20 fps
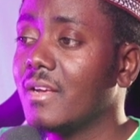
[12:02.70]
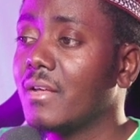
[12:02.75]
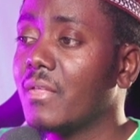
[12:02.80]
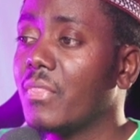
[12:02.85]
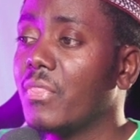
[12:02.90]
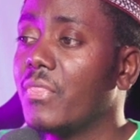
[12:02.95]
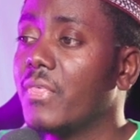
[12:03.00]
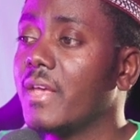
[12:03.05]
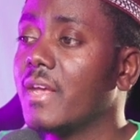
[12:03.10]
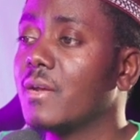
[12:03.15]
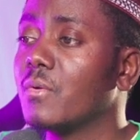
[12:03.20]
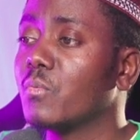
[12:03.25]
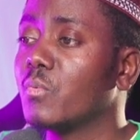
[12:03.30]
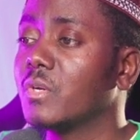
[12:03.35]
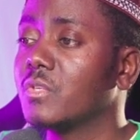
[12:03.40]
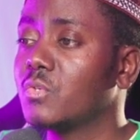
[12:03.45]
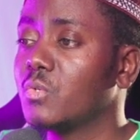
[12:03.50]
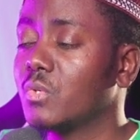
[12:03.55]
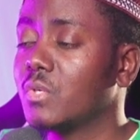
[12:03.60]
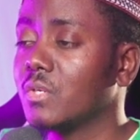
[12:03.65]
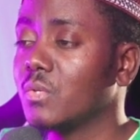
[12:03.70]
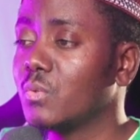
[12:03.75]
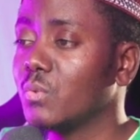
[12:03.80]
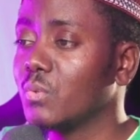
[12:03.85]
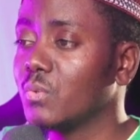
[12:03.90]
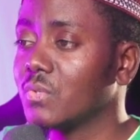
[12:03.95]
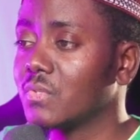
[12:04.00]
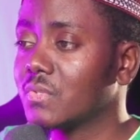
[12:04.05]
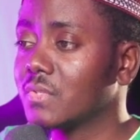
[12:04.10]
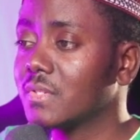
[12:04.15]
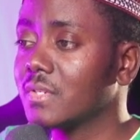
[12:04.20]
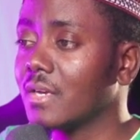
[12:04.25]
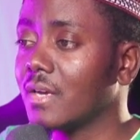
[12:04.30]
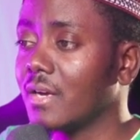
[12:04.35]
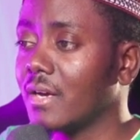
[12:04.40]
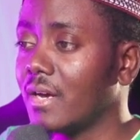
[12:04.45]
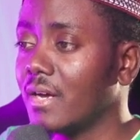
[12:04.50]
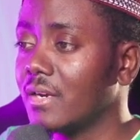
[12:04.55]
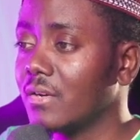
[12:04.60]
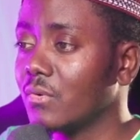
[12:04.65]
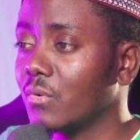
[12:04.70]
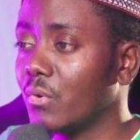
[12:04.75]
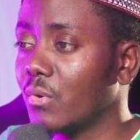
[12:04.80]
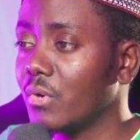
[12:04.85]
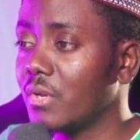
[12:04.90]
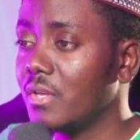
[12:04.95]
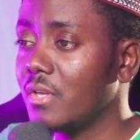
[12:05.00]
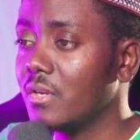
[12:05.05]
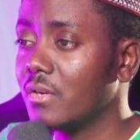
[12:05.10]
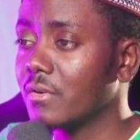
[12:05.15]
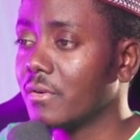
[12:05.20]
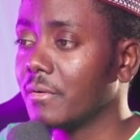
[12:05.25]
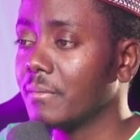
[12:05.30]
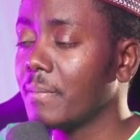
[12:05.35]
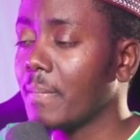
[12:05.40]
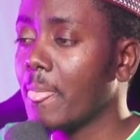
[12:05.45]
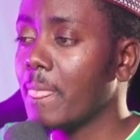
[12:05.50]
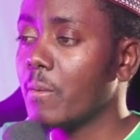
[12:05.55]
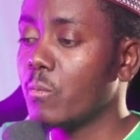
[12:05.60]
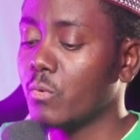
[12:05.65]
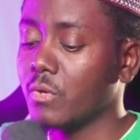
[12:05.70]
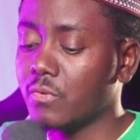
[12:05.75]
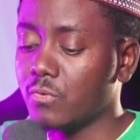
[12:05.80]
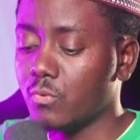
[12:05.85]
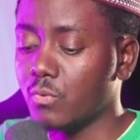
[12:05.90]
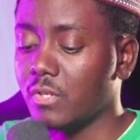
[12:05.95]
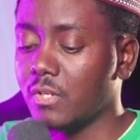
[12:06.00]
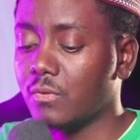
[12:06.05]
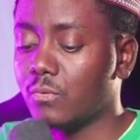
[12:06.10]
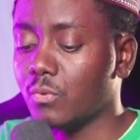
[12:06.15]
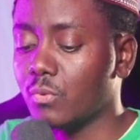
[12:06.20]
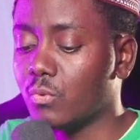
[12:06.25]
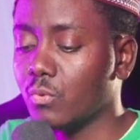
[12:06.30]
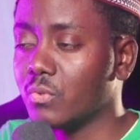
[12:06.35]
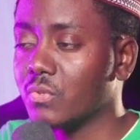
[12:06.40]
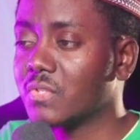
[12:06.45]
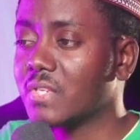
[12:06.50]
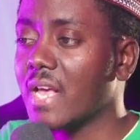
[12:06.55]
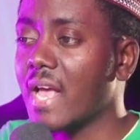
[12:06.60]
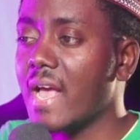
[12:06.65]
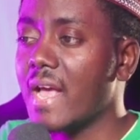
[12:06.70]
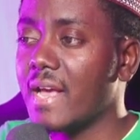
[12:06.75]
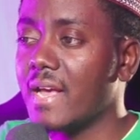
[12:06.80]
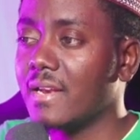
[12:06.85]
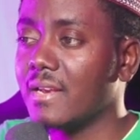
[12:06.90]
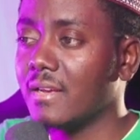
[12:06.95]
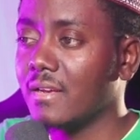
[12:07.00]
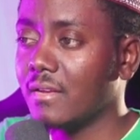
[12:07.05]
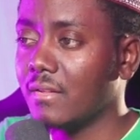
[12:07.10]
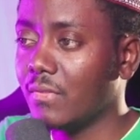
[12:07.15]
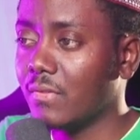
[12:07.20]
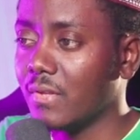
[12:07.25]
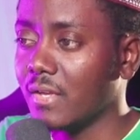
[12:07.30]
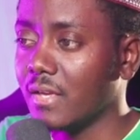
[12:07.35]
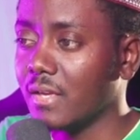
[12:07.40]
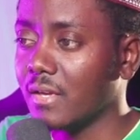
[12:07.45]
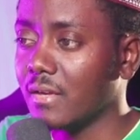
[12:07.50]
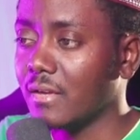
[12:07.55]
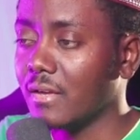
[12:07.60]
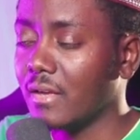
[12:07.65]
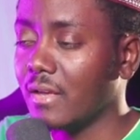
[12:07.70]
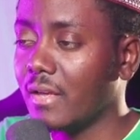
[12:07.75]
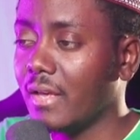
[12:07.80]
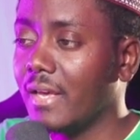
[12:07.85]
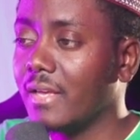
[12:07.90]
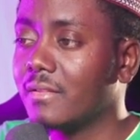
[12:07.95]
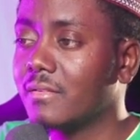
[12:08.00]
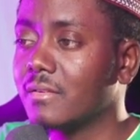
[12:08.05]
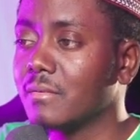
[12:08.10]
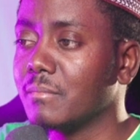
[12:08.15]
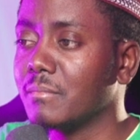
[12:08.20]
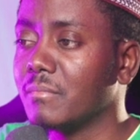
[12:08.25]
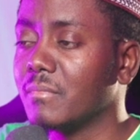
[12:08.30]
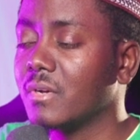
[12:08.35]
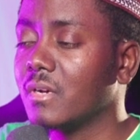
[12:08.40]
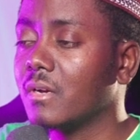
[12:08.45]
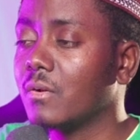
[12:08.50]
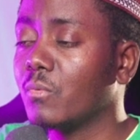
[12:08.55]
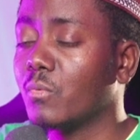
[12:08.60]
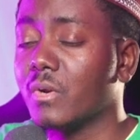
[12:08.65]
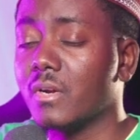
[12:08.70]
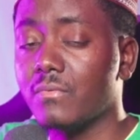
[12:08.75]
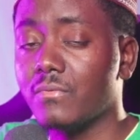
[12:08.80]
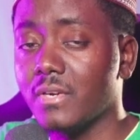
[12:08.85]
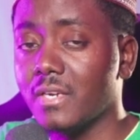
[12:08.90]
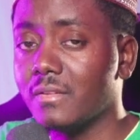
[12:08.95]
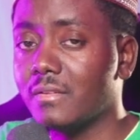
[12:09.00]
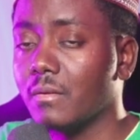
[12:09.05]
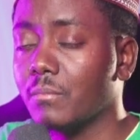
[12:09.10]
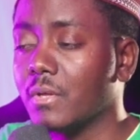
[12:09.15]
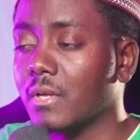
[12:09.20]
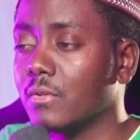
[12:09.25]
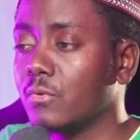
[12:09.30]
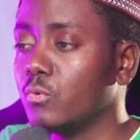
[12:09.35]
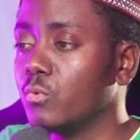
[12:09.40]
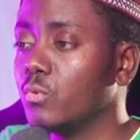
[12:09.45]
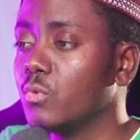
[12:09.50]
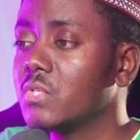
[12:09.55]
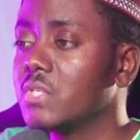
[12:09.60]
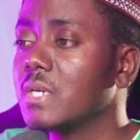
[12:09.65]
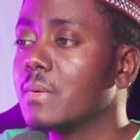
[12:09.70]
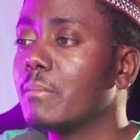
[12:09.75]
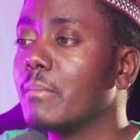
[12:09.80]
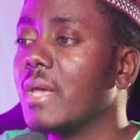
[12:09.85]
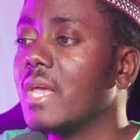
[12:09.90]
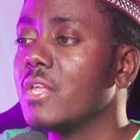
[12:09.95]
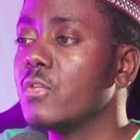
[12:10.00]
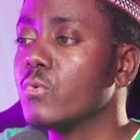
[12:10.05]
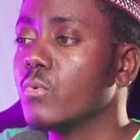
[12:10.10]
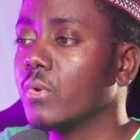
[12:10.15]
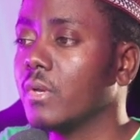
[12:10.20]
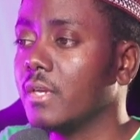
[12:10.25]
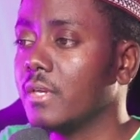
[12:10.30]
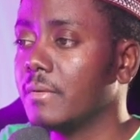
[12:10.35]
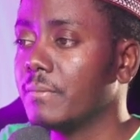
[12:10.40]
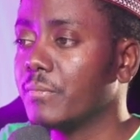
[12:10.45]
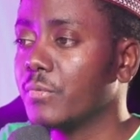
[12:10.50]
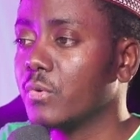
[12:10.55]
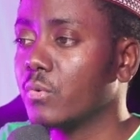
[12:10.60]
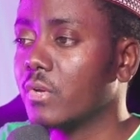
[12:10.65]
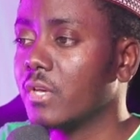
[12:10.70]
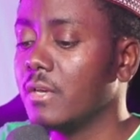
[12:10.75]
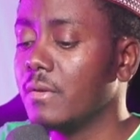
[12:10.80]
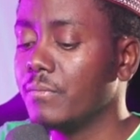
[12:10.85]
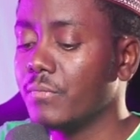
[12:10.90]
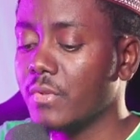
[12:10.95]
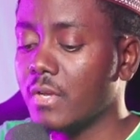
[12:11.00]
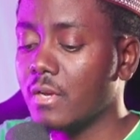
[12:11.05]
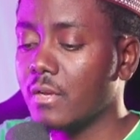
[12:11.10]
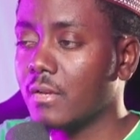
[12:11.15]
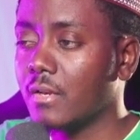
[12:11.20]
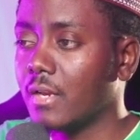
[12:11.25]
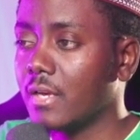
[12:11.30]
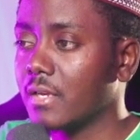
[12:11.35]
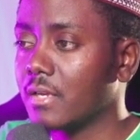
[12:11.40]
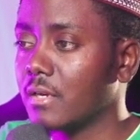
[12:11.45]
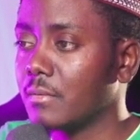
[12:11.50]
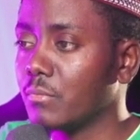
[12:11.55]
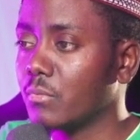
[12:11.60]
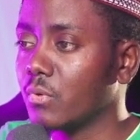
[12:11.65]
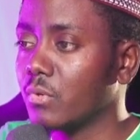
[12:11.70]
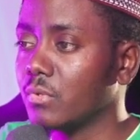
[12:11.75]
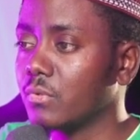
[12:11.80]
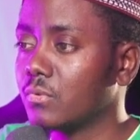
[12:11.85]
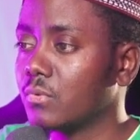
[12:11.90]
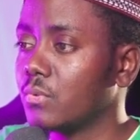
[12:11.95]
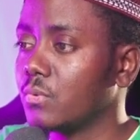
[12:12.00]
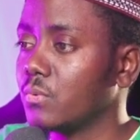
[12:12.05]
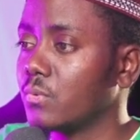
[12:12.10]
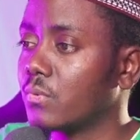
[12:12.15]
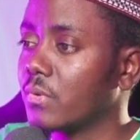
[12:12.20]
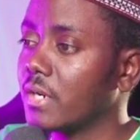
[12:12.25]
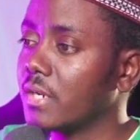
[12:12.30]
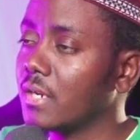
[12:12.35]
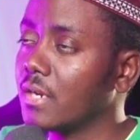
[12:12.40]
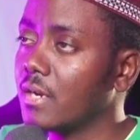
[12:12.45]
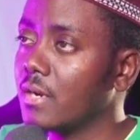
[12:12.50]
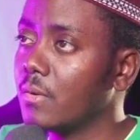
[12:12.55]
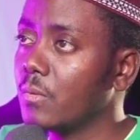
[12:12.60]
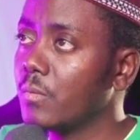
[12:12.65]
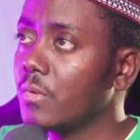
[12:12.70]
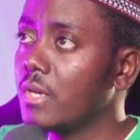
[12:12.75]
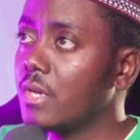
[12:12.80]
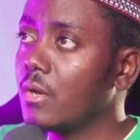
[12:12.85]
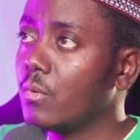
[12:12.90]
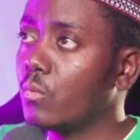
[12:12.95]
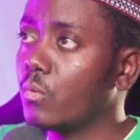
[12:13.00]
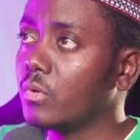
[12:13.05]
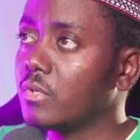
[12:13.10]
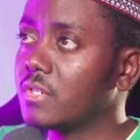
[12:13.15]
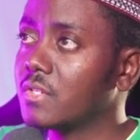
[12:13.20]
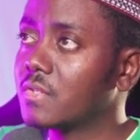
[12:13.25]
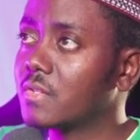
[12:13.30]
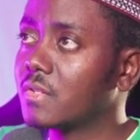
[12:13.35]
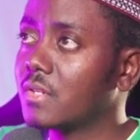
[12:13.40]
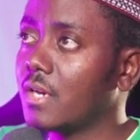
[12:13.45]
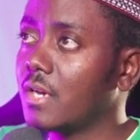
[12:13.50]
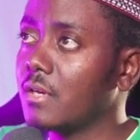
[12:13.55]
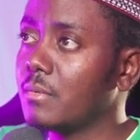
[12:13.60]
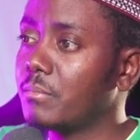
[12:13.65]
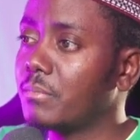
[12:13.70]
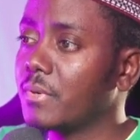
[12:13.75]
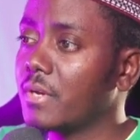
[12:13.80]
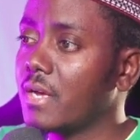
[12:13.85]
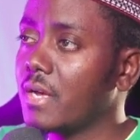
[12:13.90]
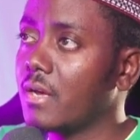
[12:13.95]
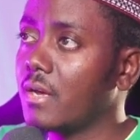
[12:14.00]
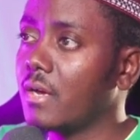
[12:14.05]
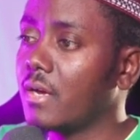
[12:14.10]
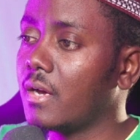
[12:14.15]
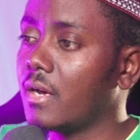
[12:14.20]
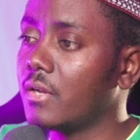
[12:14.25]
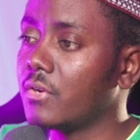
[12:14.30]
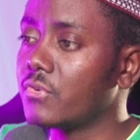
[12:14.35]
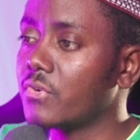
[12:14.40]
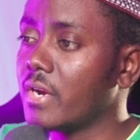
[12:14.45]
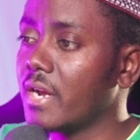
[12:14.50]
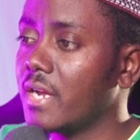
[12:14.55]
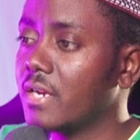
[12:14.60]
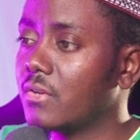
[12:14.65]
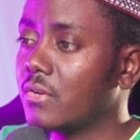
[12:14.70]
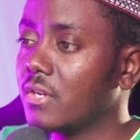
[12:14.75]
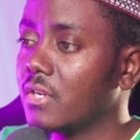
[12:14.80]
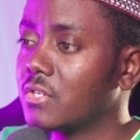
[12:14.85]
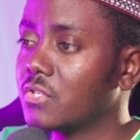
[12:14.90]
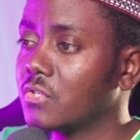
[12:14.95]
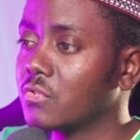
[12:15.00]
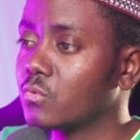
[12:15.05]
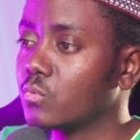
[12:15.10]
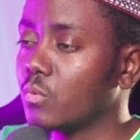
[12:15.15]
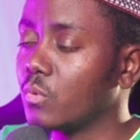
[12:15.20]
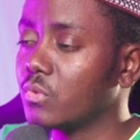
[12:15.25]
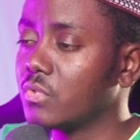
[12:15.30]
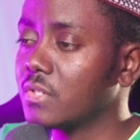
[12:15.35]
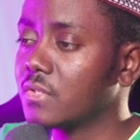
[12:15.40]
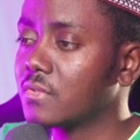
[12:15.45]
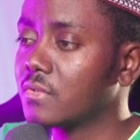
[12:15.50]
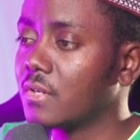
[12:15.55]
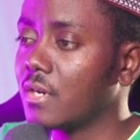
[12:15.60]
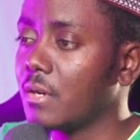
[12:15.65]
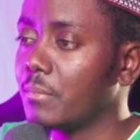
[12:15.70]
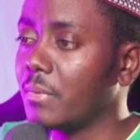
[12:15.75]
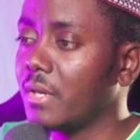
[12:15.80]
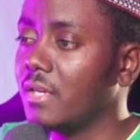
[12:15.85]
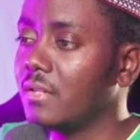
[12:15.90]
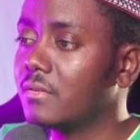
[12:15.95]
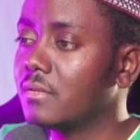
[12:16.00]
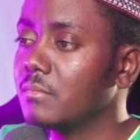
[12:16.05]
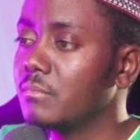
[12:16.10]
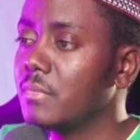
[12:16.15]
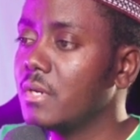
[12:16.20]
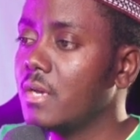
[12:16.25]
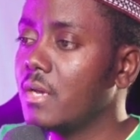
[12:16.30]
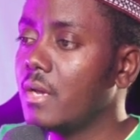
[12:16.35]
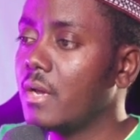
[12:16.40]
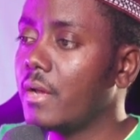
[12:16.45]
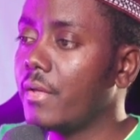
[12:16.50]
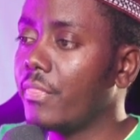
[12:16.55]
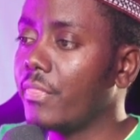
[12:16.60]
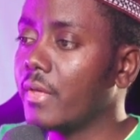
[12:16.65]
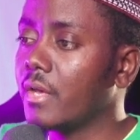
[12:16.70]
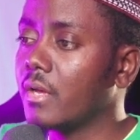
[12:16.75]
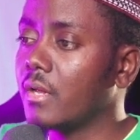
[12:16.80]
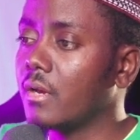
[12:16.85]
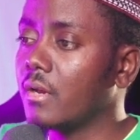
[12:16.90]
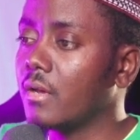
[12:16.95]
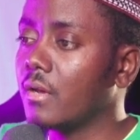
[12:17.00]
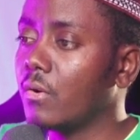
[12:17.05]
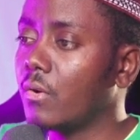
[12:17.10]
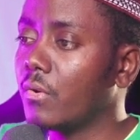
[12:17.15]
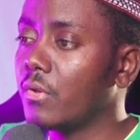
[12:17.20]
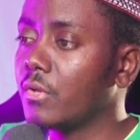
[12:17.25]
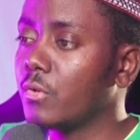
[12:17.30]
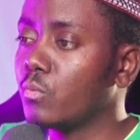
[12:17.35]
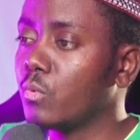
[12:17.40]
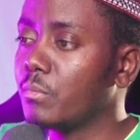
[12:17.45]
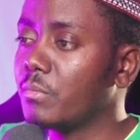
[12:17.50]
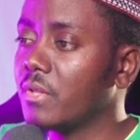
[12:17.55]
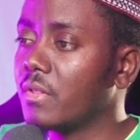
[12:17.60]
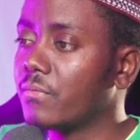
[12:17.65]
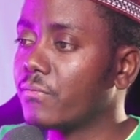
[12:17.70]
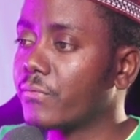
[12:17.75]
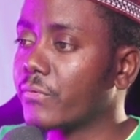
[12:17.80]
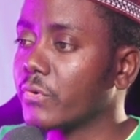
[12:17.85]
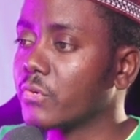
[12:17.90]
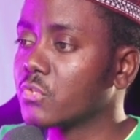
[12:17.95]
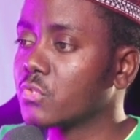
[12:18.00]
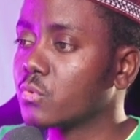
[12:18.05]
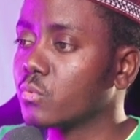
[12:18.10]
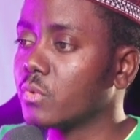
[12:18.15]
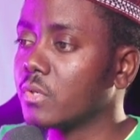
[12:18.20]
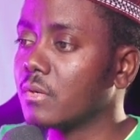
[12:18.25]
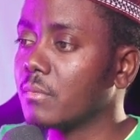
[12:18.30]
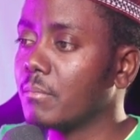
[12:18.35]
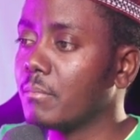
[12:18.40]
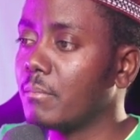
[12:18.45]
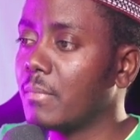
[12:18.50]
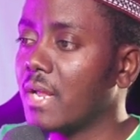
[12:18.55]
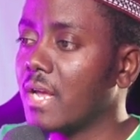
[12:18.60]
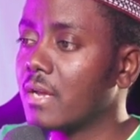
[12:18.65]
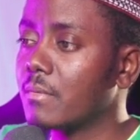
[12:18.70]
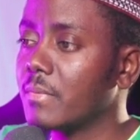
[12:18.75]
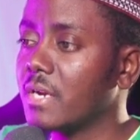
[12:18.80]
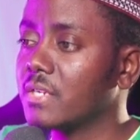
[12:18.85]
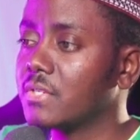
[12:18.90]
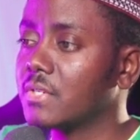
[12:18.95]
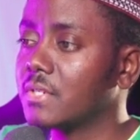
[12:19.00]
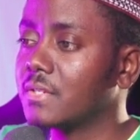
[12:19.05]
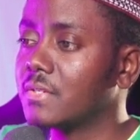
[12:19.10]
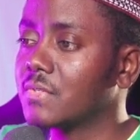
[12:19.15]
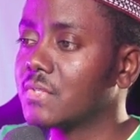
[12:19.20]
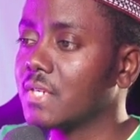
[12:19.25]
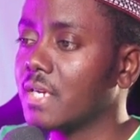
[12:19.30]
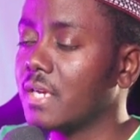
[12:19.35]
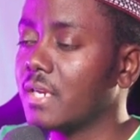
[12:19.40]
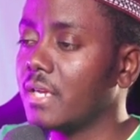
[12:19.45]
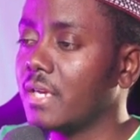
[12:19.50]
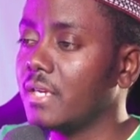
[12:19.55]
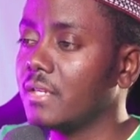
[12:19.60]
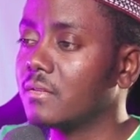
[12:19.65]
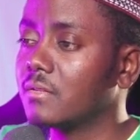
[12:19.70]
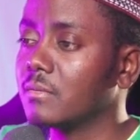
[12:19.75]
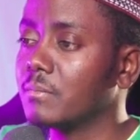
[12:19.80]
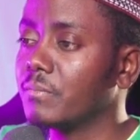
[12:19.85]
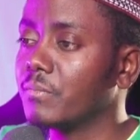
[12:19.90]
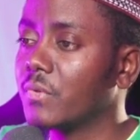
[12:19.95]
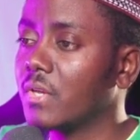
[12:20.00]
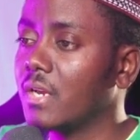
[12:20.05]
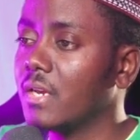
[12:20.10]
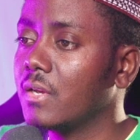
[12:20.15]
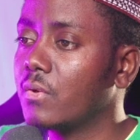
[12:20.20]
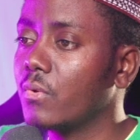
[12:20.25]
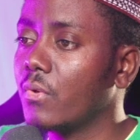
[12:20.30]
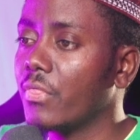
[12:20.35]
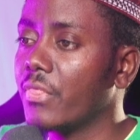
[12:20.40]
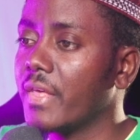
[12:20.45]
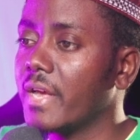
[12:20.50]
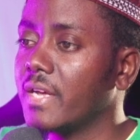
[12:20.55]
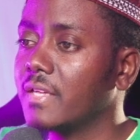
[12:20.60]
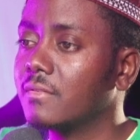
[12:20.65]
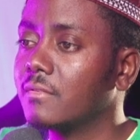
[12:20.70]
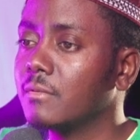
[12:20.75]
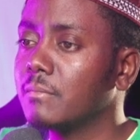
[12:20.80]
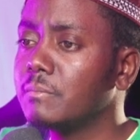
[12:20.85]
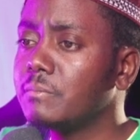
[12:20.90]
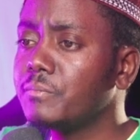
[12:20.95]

then what you can do is on here, what you need to do is add the ATEM, whatever ATEM that you're using manually. Okay, like I'm going to do right now. We'll just type under add connections, we'll just type ATEM, and then it will be the first one, Blackmagic Design ATEM. Click on that,